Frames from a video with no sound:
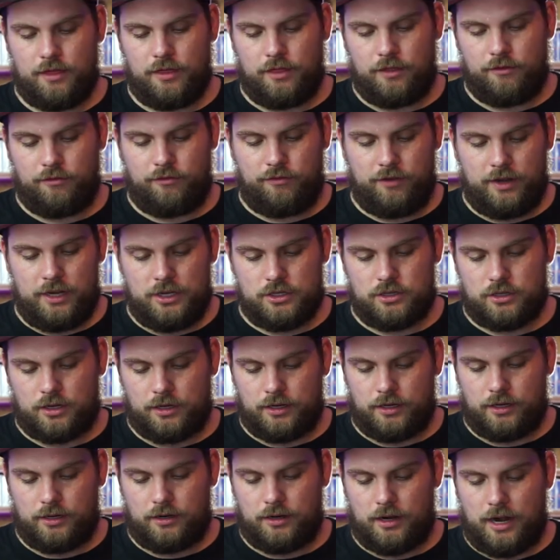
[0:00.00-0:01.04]
The finish
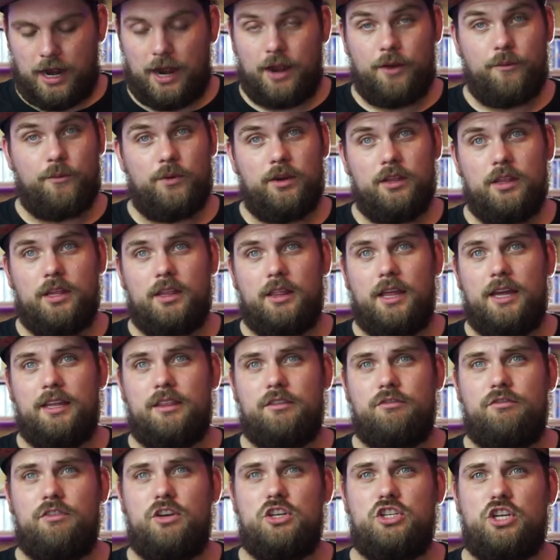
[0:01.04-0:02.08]
on here, I really like
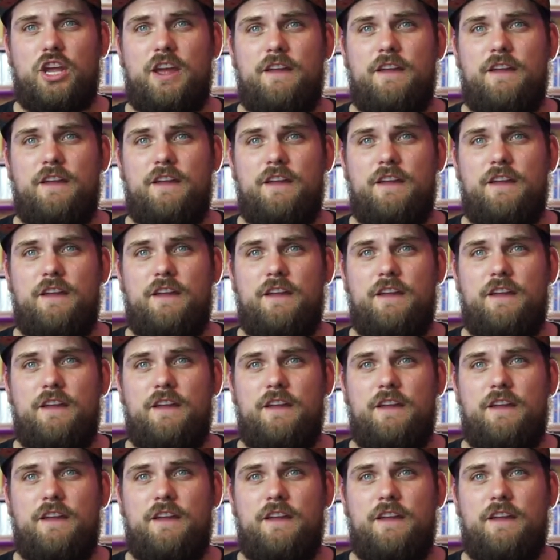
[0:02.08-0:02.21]
the finish.